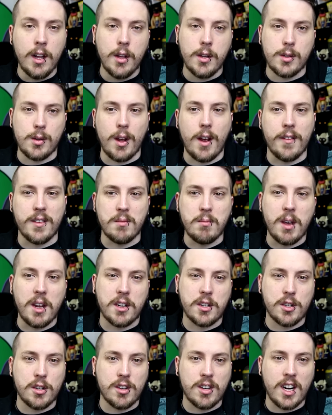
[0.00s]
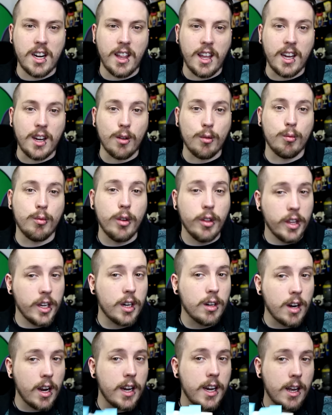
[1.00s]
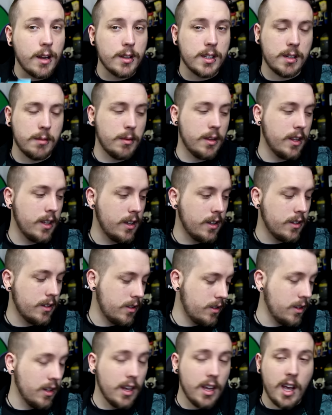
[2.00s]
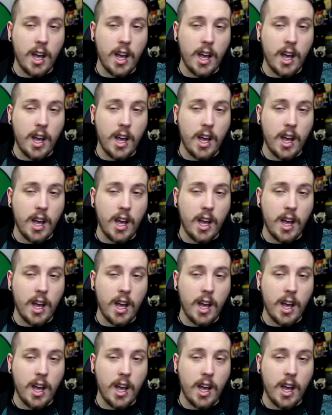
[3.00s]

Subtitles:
So I have to make sure I like really grind out some of this.